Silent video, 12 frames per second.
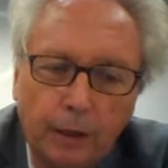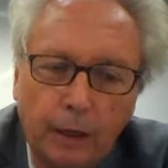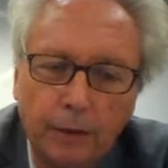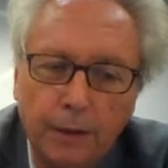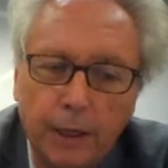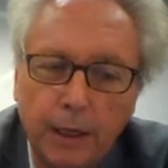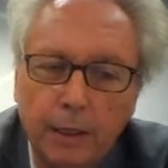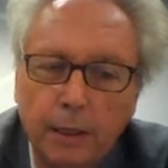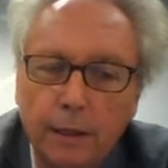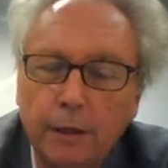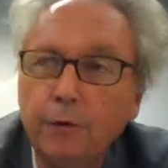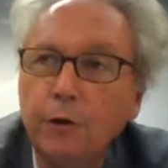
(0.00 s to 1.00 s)

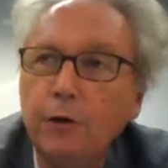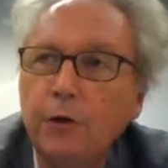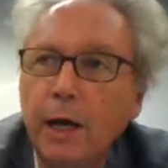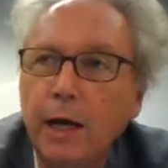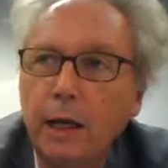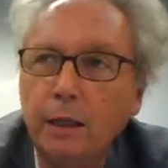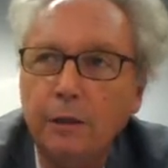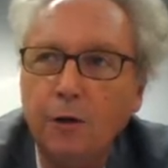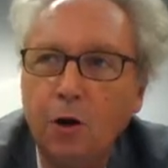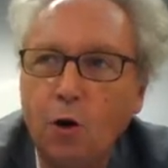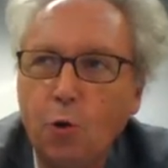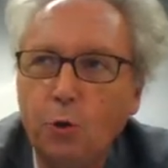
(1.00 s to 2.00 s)
Then the grand
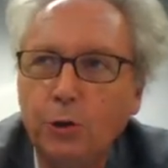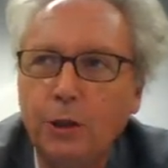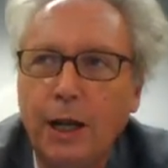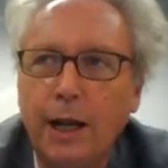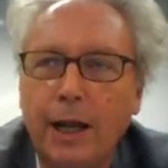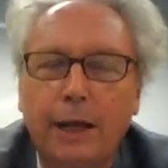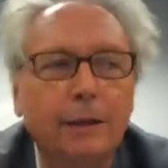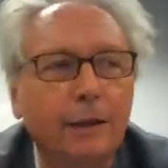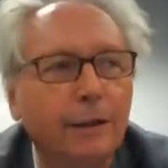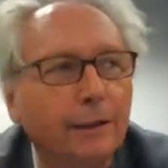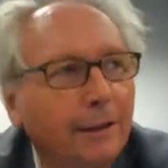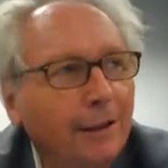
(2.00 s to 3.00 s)
old
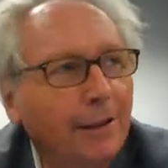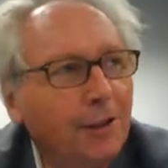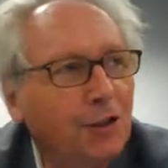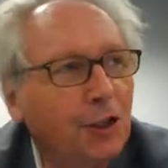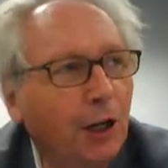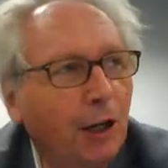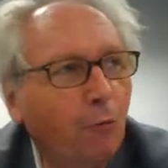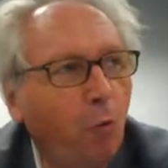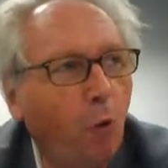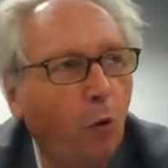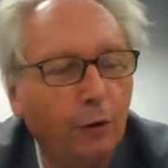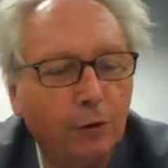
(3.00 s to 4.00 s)
lady, Jill
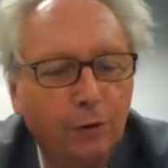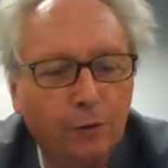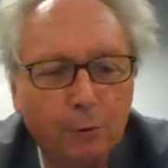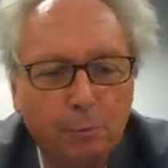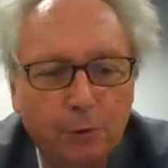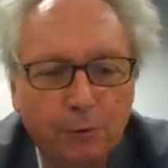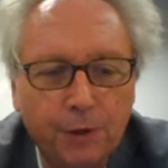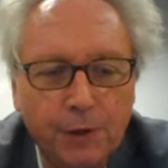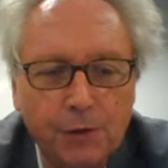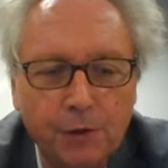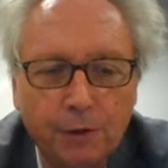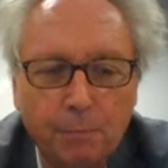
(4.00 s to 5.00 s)
Walt, the
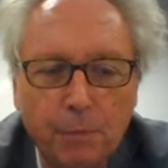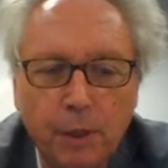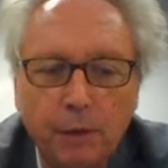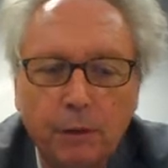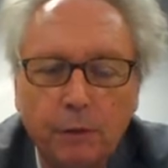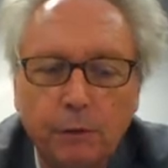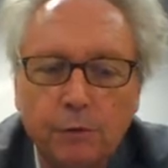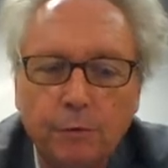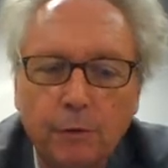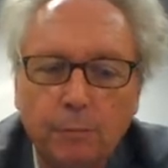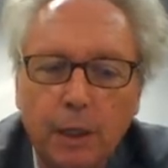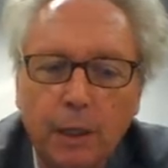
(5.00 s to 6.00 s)
Professor Emeritus
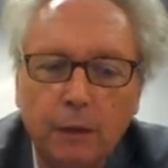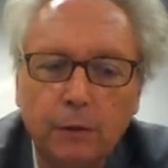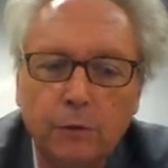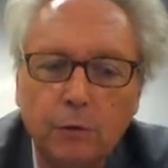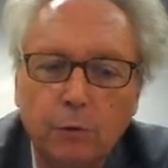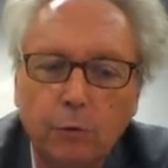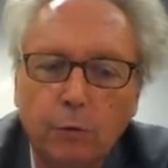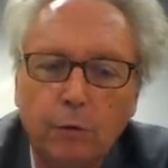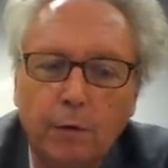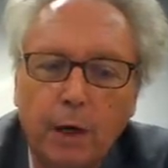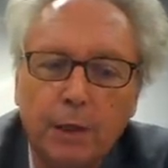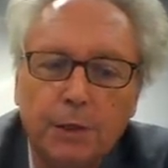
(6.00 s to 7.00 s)
from London School of
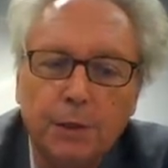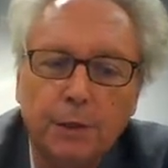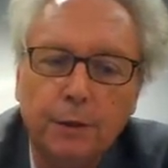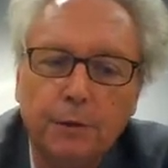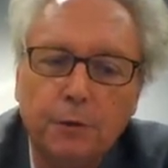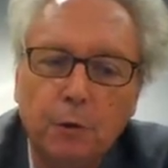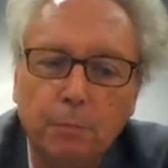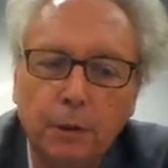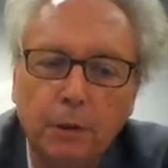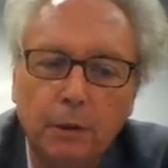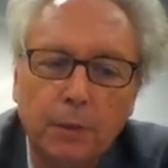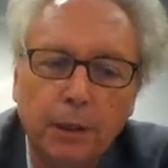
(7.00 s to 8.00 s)
Hygiene and
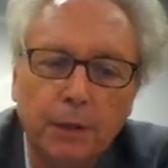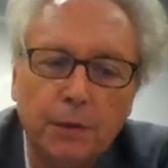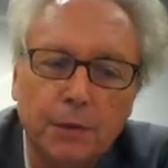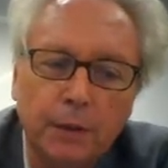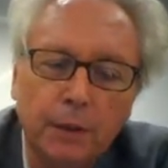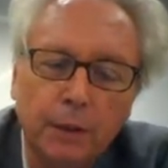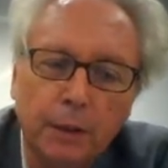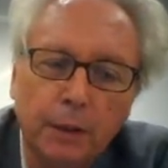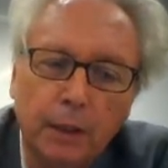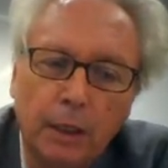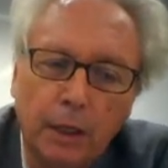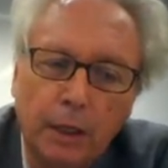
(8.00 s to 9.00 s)
Tropical Medicine, and
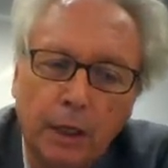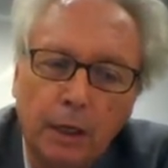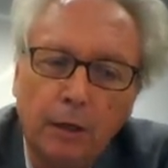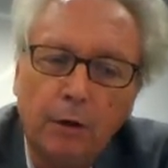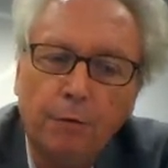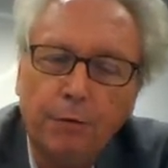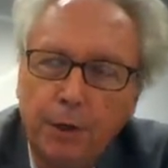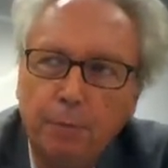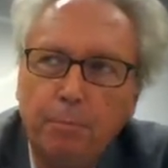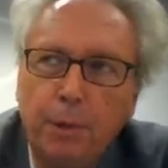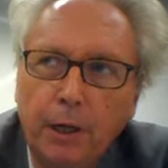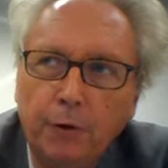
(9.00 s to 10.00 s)
a very
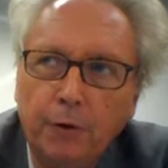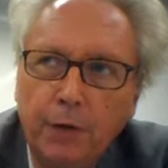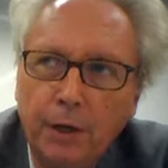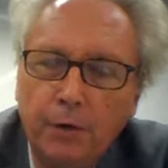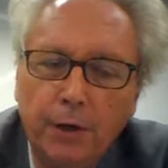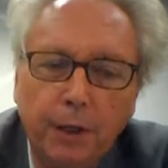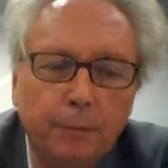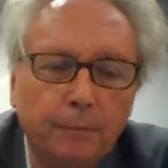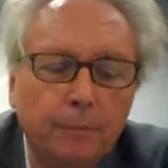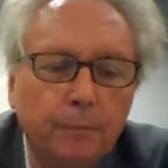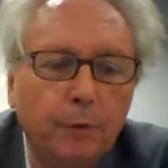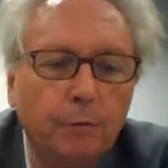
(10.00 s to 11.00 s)
pioneering
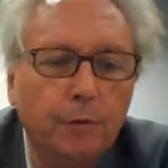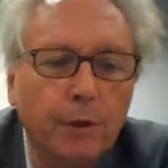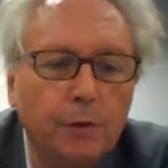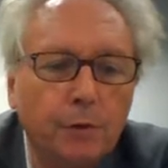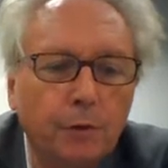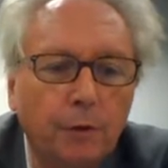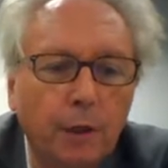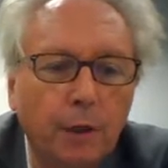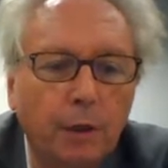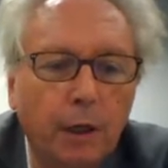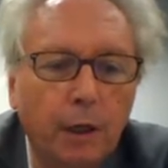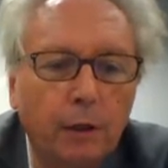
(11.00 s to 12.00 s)
professor
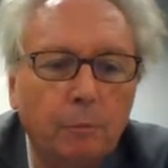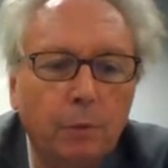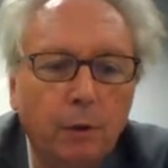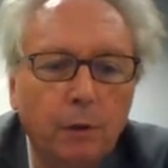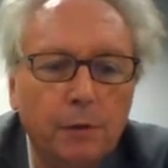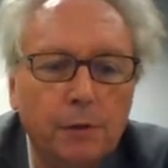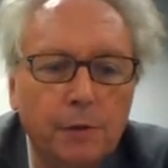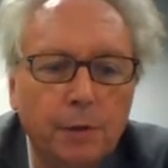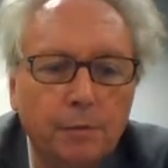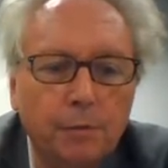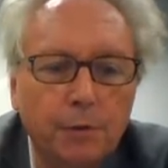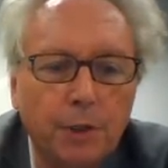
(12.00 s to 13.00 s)
in health
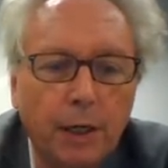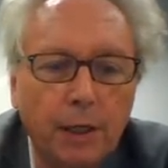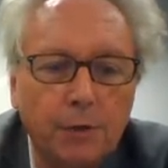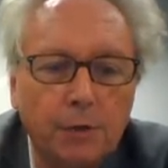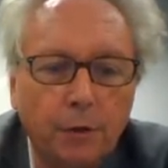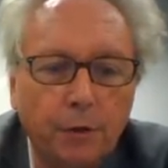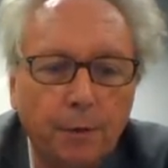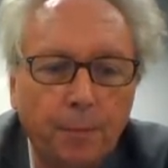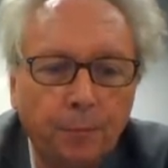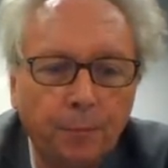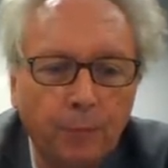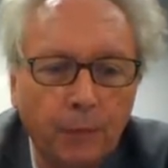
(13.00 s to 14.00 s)
policy. She has her
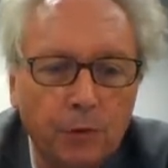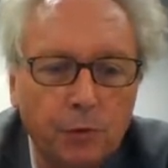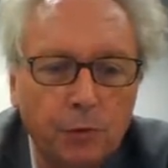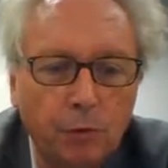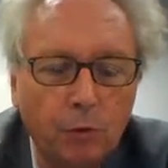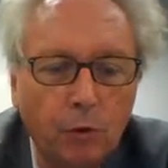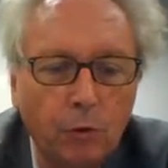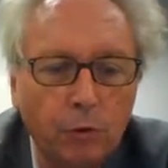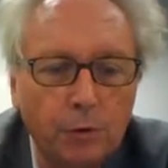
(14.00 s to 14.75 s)
so-called